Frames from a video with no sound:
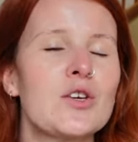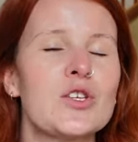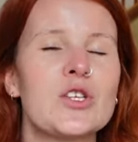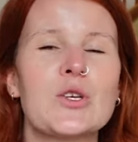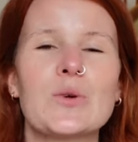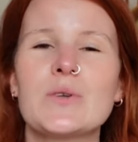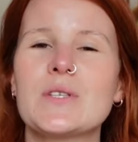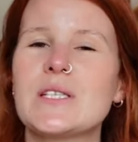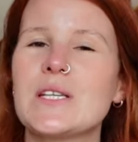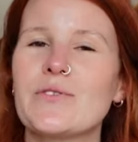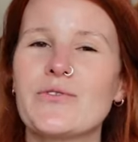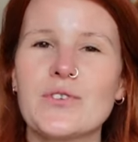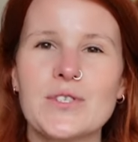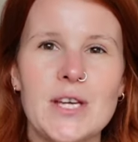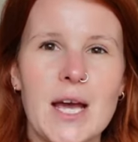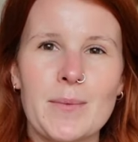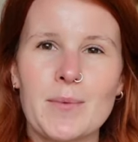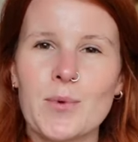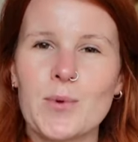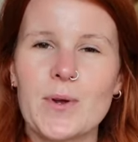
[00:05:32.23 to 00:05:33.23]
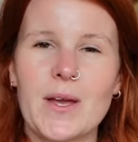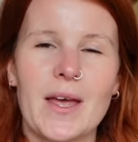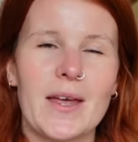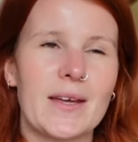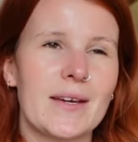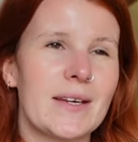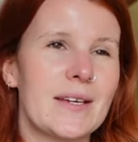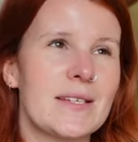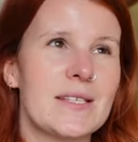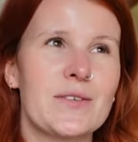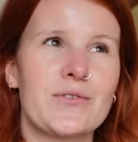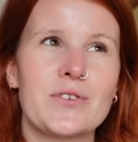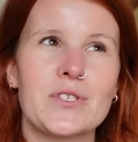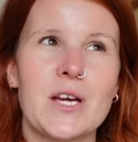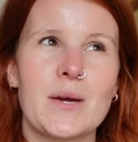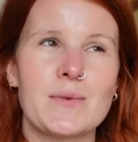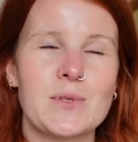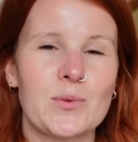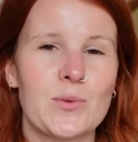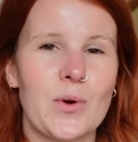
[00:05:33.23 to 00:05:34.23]
to a different type of reality, different
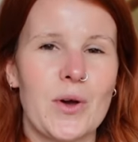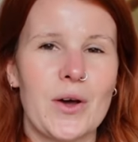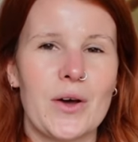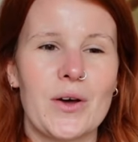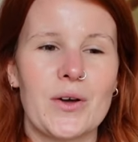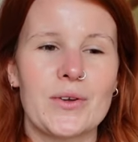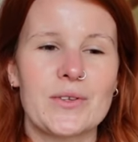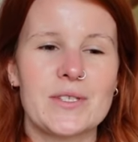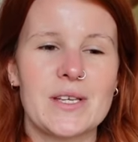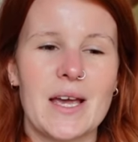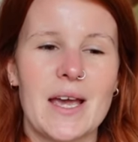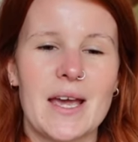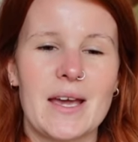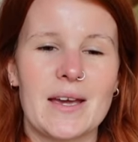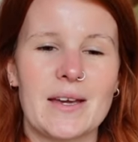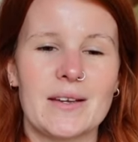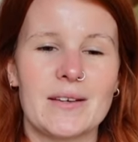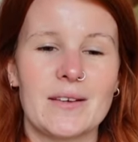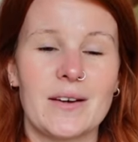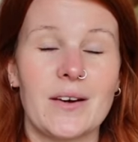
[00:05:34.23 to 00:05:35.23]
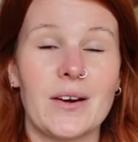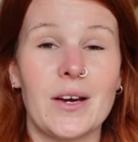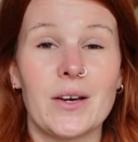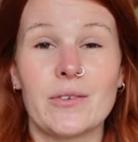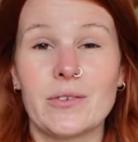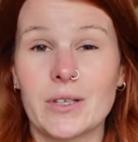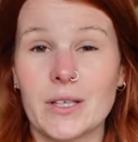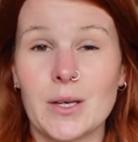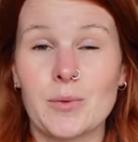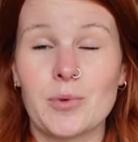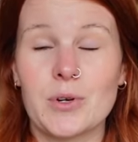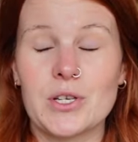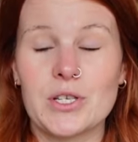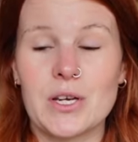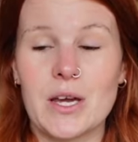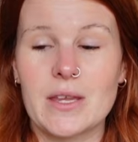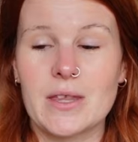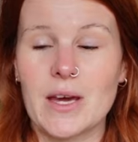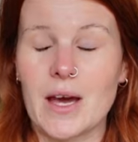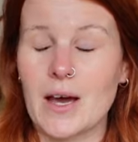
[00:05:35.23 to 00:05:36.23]
types of worlds, and I really
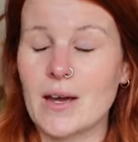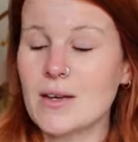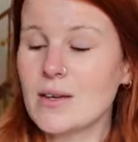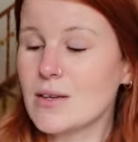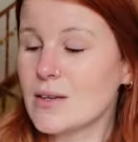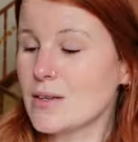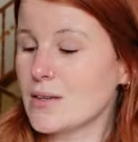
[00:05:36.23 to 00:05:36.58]
appreciate that.